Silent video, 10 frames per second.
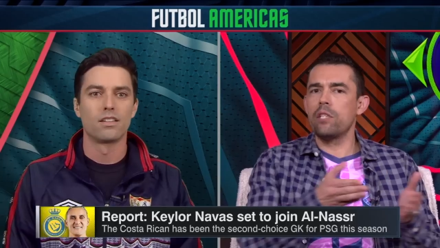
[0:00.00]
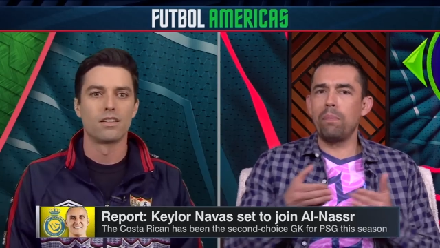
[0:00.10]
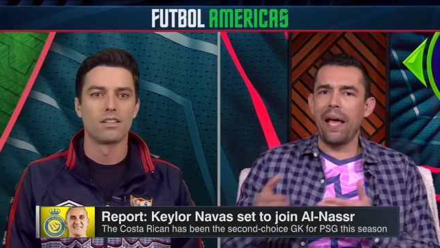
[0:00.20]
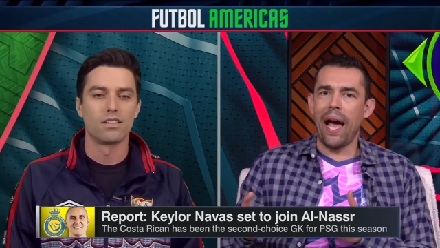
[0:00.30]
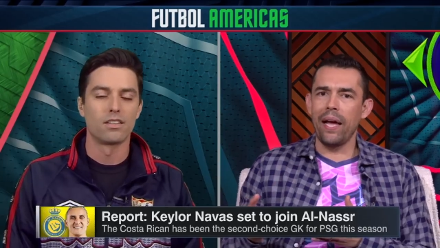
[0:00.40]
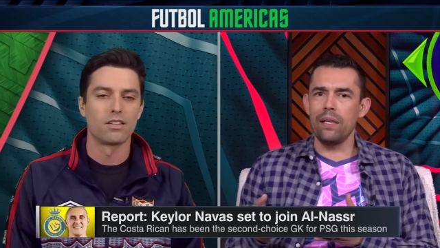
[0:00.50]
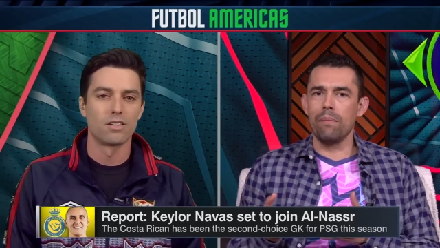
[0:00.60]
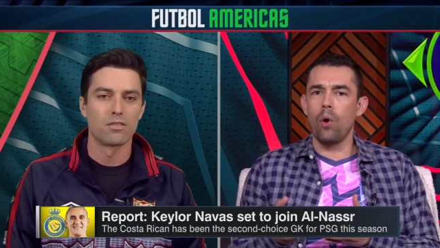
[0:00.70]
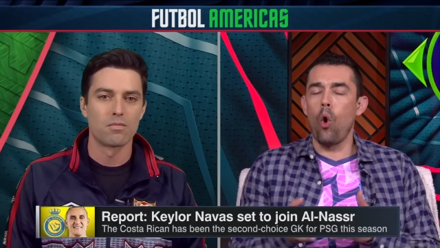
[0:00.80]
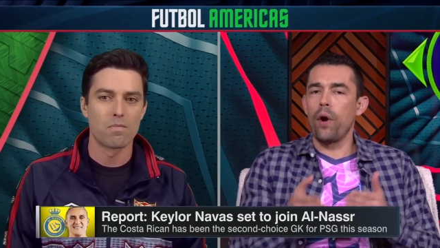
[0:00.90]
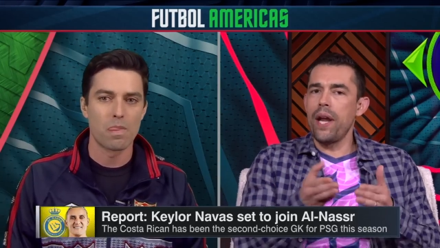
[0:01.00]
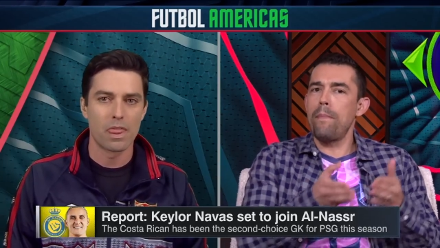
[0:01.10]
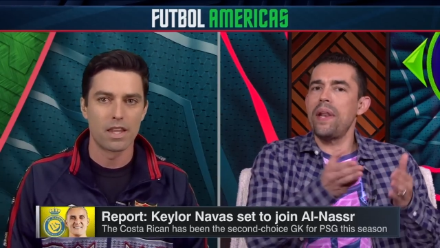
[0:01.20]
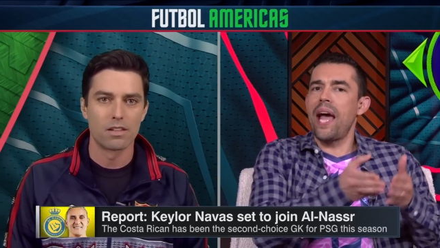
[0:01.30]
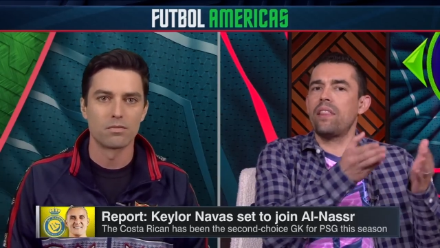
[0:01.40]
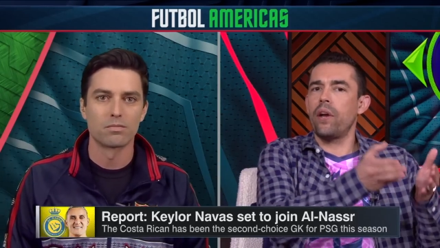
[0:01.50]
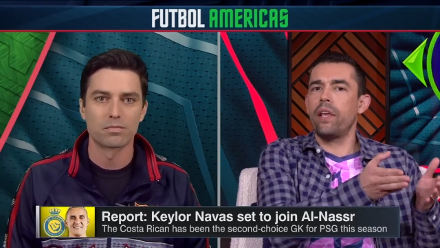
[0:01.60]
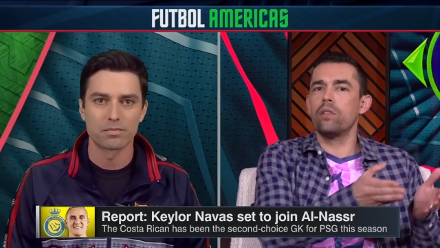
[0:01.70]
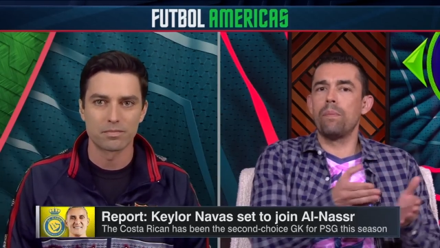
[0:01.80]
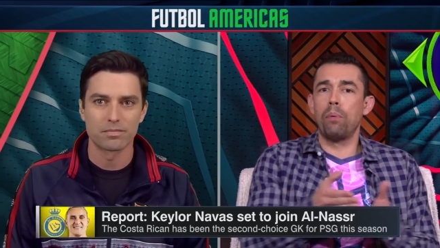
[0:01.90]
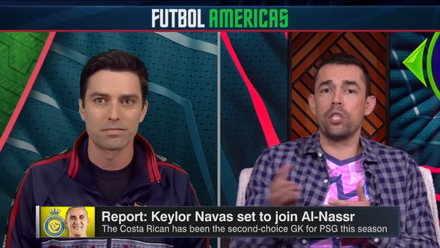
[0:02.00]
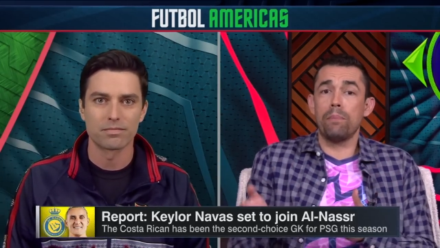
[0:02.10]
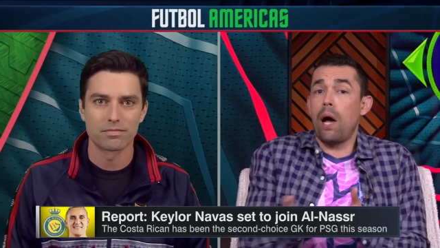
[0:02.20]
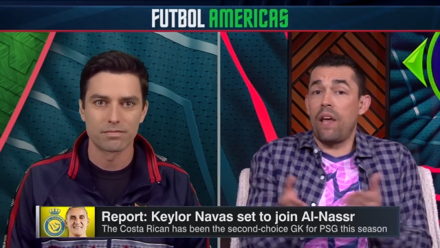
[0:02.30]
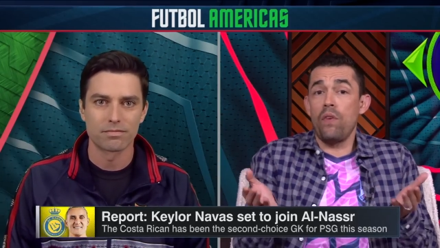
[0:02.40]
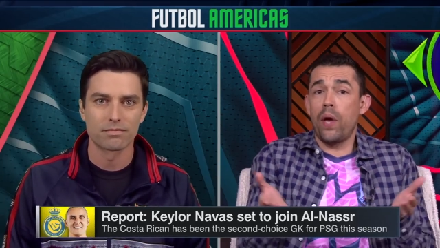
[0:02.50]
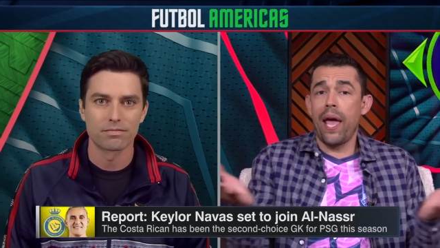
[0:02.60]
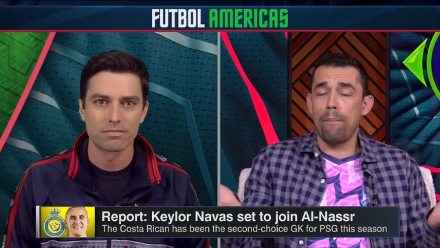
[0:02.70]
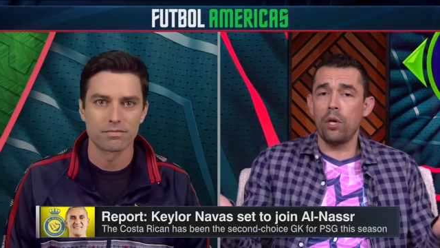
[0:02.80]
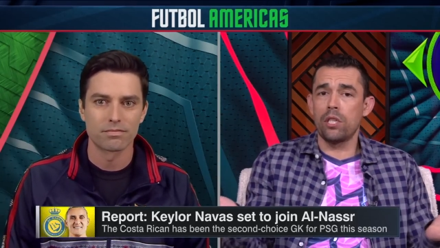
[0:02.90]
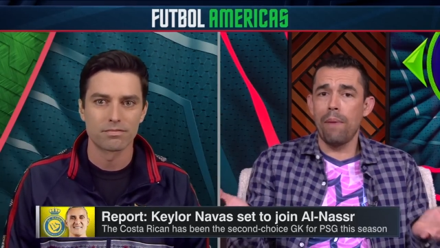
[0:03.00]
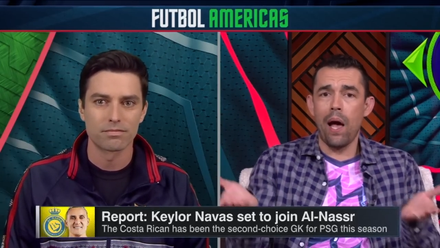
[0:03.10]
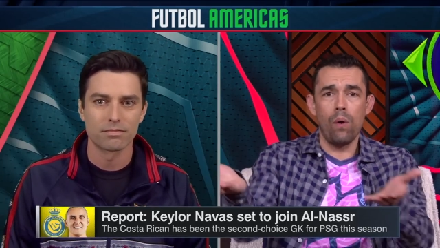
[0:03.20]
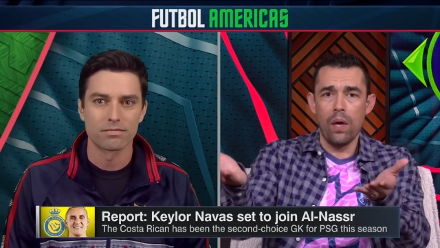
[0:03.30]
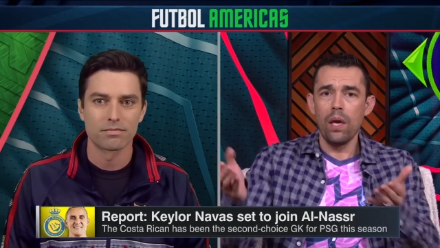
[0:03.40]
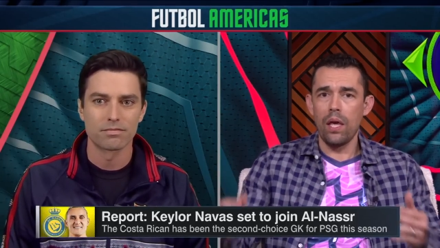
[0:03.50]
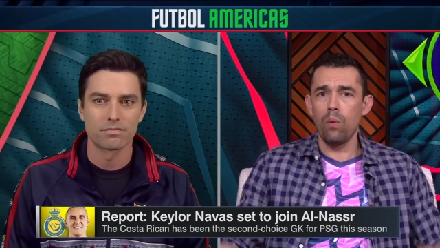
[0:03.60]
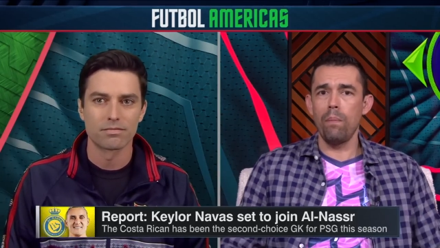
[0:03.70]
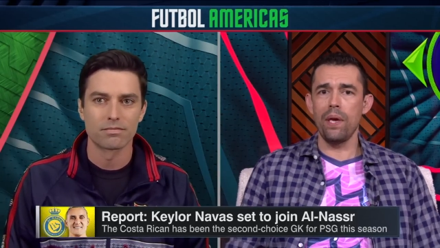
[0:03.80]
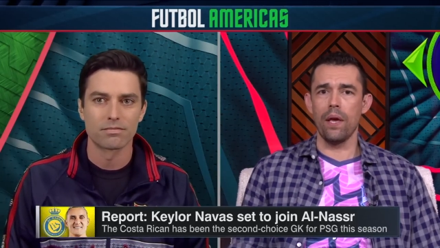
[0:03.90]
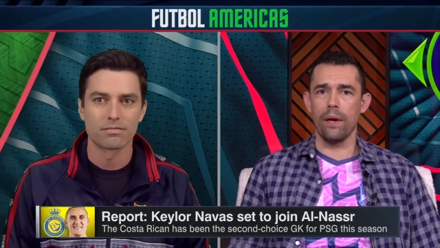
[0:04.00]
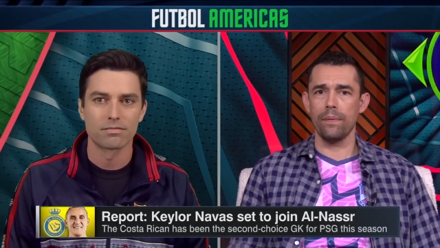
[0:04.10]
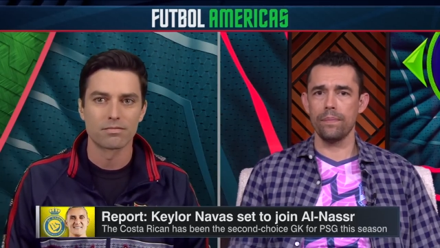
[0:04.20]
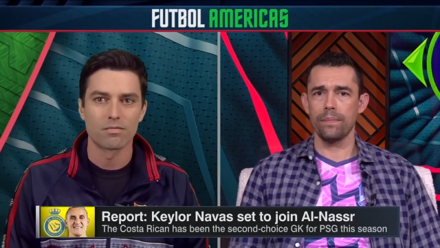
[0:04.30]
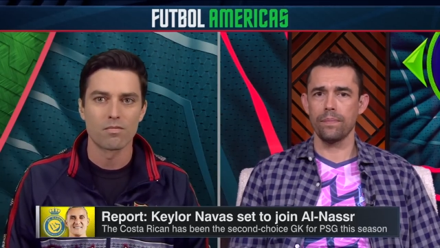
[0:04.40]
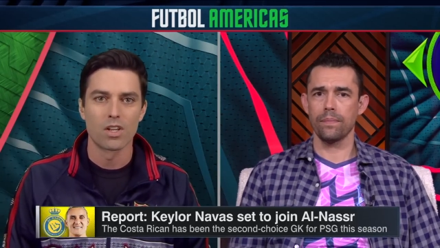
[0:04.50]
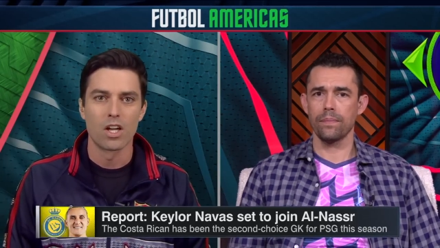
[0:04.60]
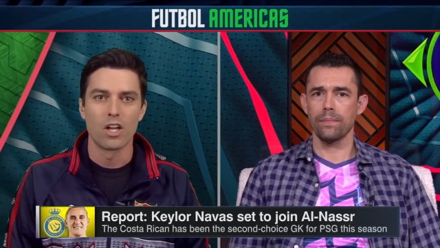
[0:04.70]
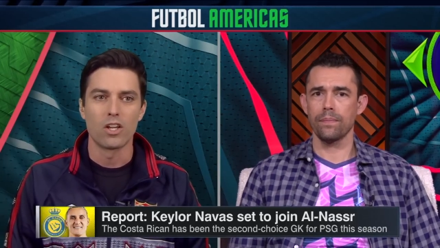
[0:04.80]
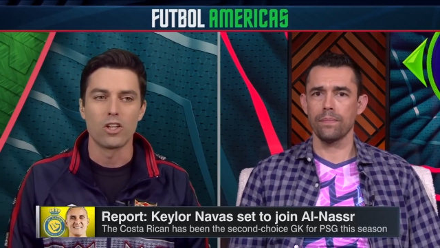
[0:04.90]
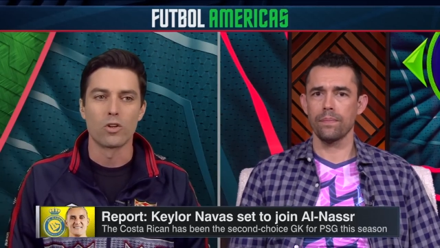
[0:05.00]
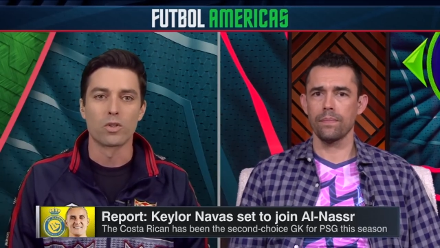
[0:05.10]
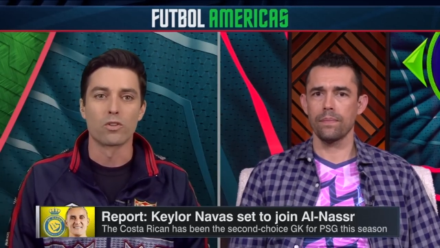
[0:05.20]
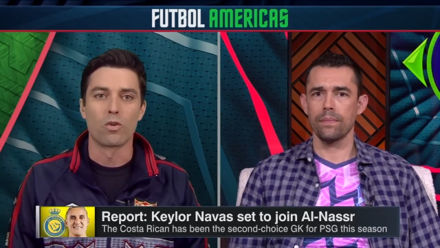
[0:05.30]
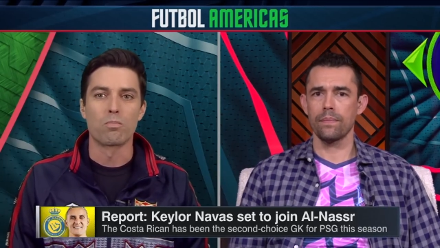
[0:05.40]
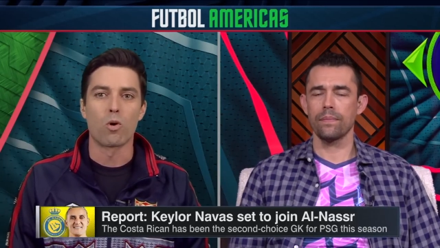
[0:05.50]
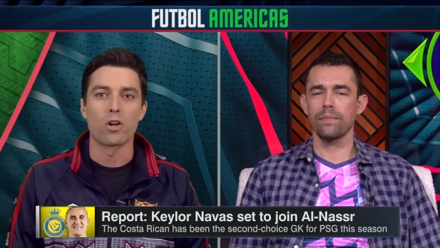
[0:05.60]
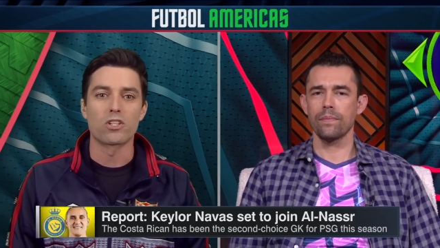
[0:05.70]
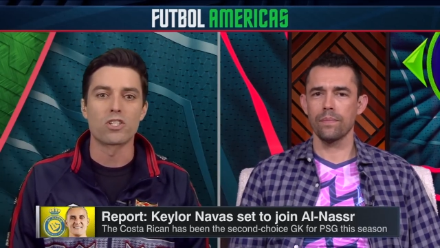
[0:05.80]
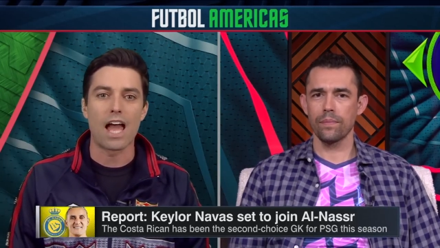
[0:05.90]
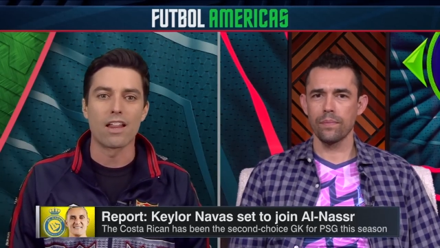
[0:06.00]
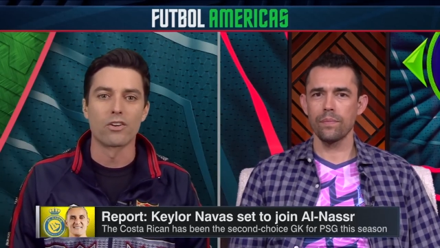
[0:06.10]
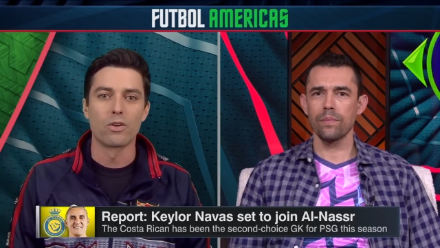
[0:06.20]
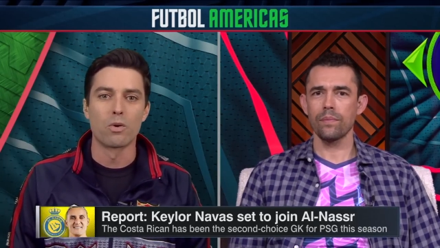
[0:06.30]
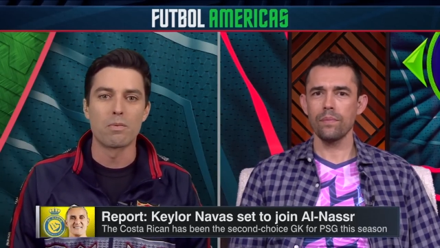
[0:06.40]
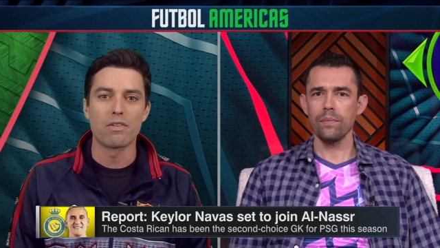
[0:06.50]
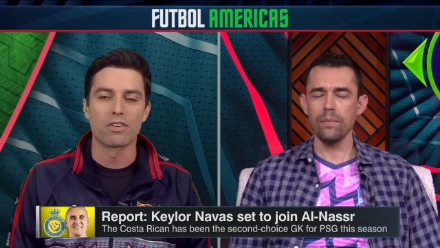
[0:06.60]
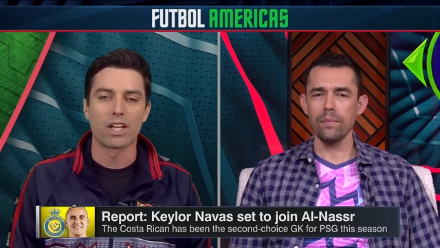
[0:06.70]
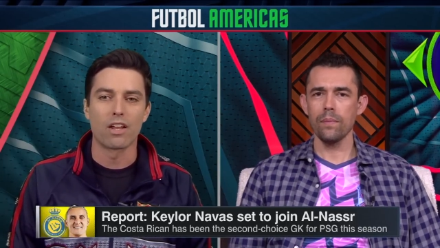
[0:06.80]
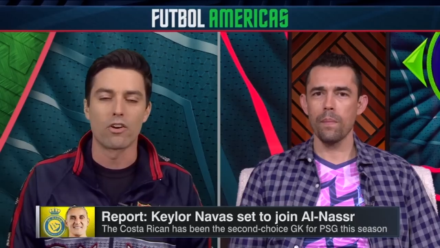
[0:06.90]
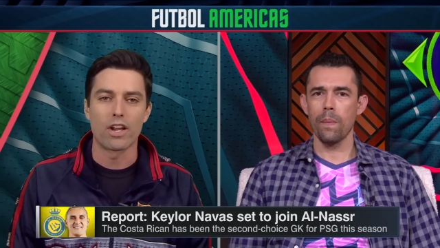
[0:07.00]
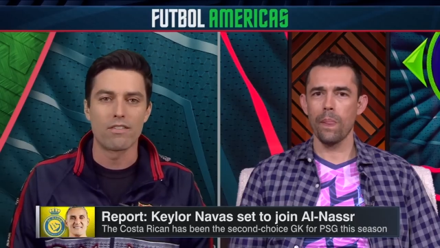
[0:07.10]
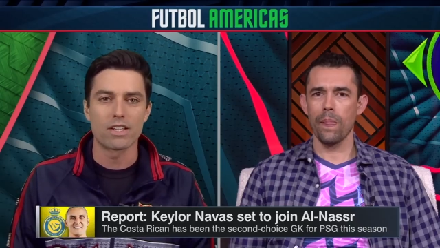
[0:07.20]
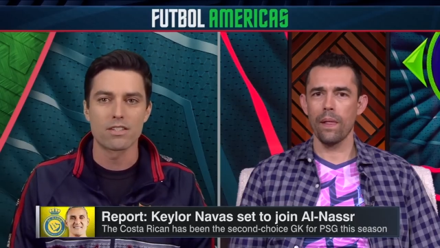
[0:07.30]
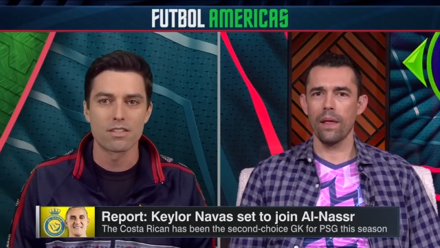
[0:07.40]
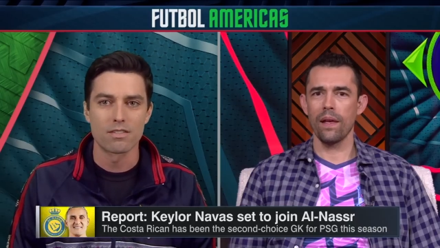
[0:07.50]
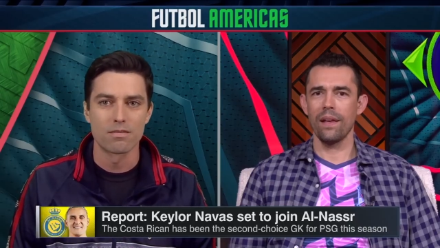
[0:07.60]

Speaker 1: behind them or nipping at their heels to push him out. If you can't push him out, he will be there.
Speaker 2: You know what the reported salary would be for Keylor Navas?